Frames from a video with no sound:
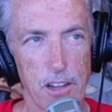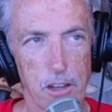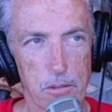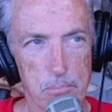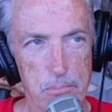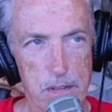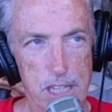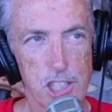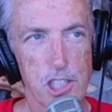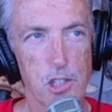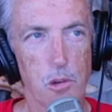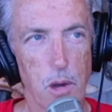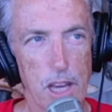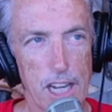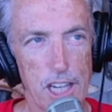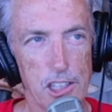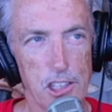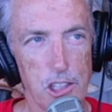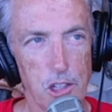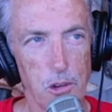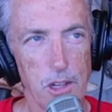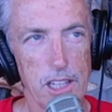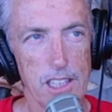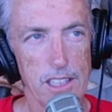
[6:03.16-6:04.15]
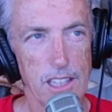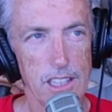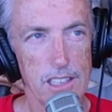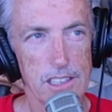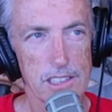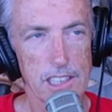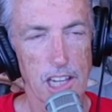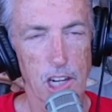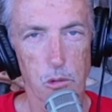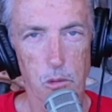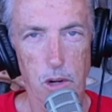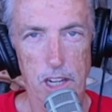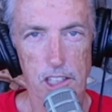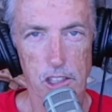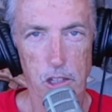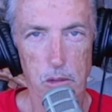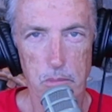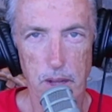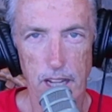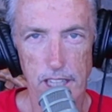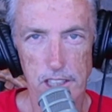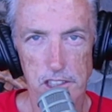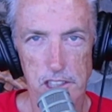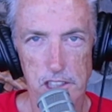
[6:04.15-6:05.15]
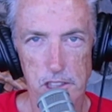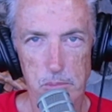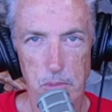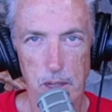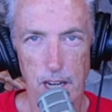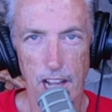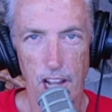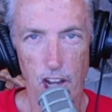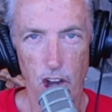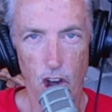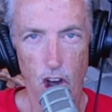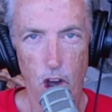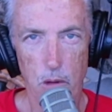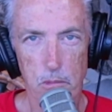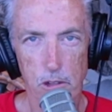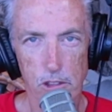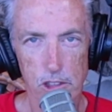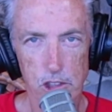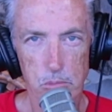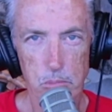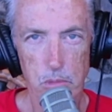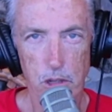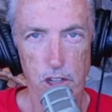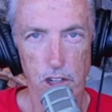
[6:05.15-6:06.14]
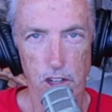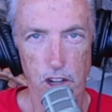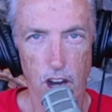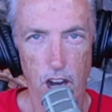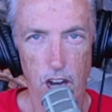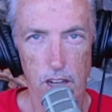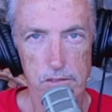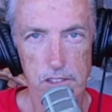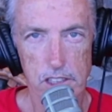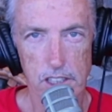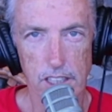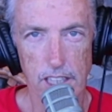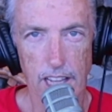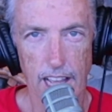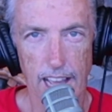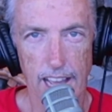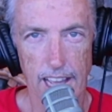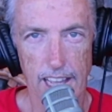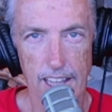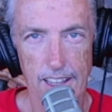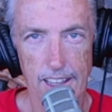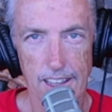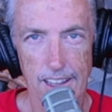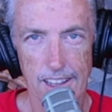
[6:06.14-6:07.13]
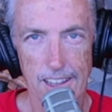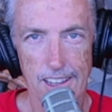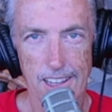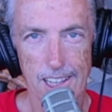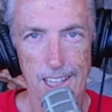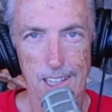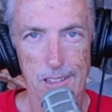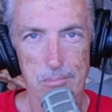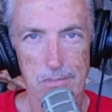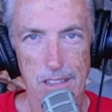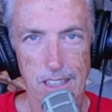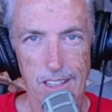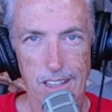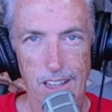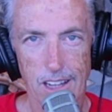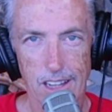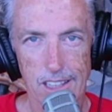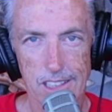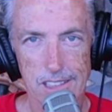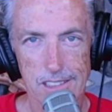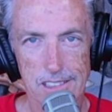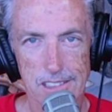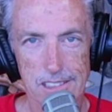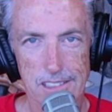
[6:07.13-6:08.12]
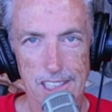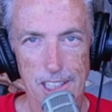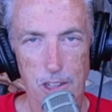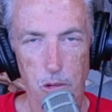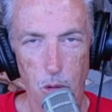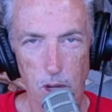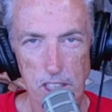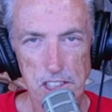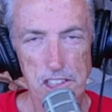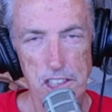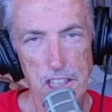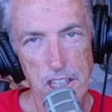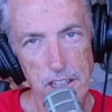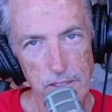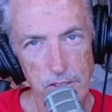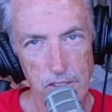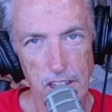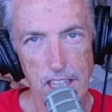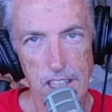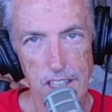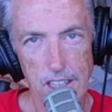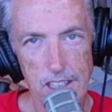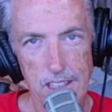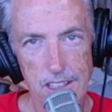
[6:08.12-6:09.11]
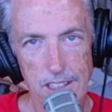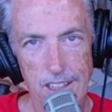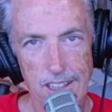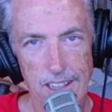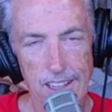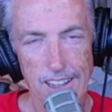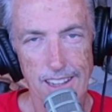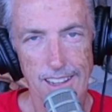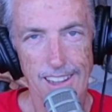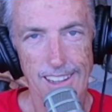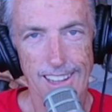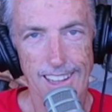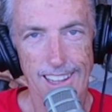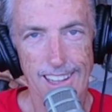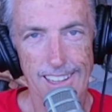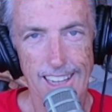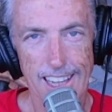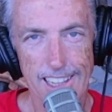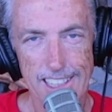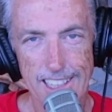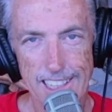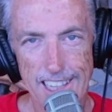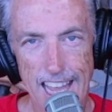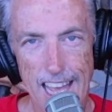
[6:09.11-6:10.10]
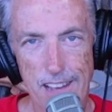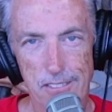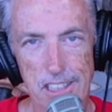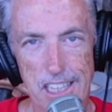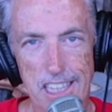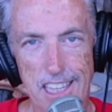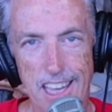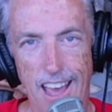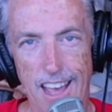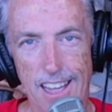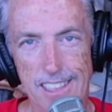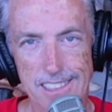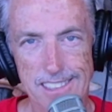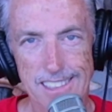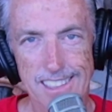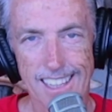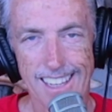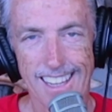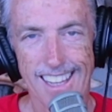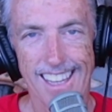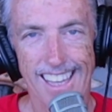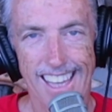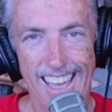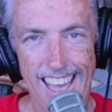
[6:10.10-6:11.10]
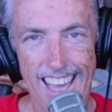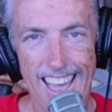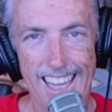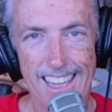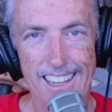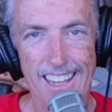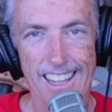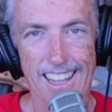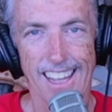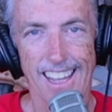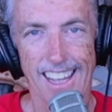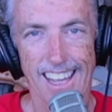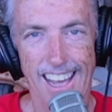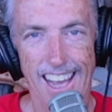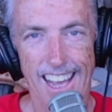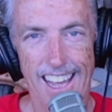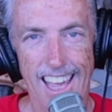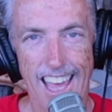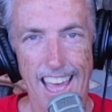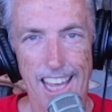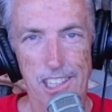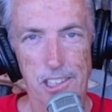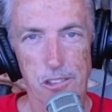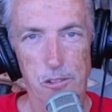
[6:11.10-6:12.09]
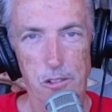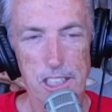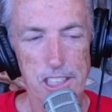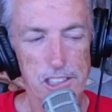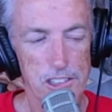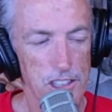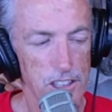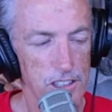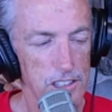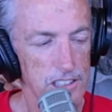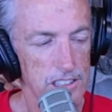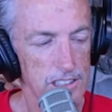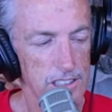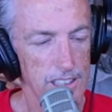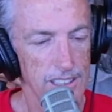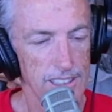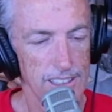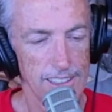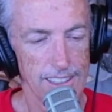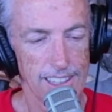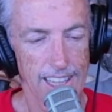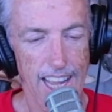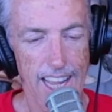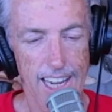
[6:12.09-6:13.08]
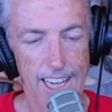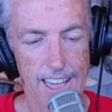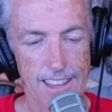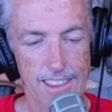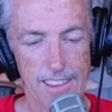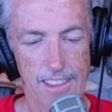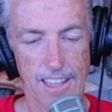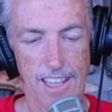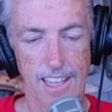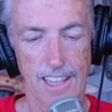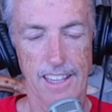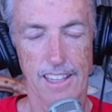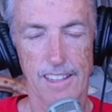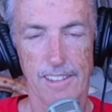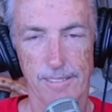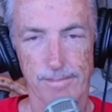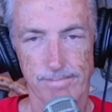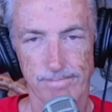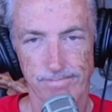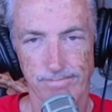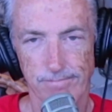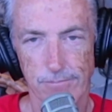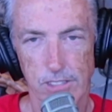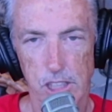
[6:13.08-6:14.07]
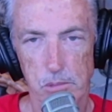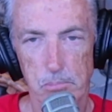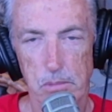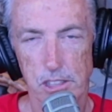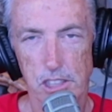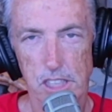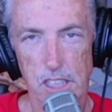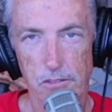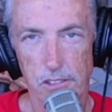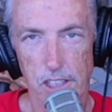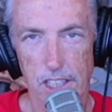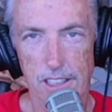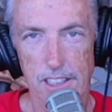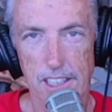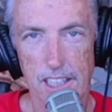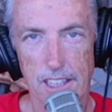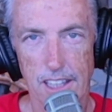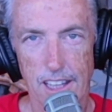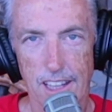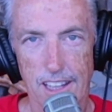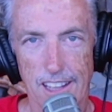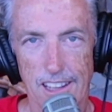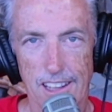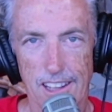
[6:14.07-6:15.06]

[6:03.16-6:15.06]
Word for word: habituated doing this on a regular basis, but I almost put it off today because it wasn't convenient and I didn't have a guest and I hadn't researched anything specifically